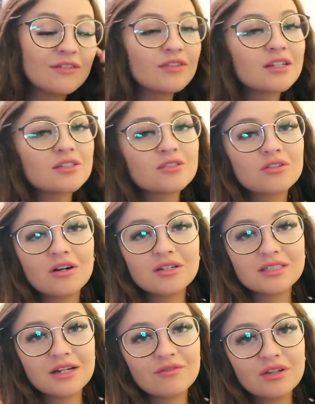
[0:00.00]
fingers
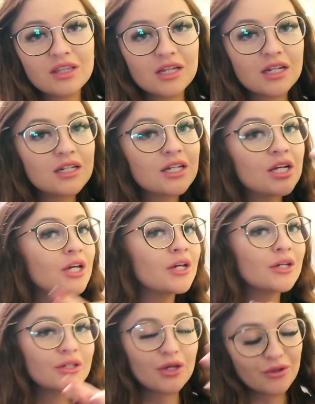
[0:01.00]
crossed everything
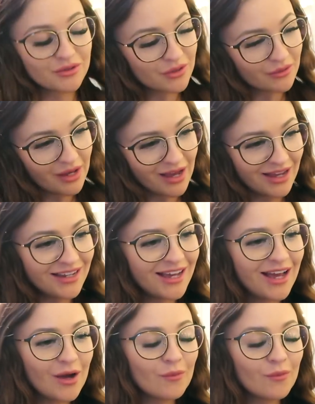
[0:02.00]
goes okay,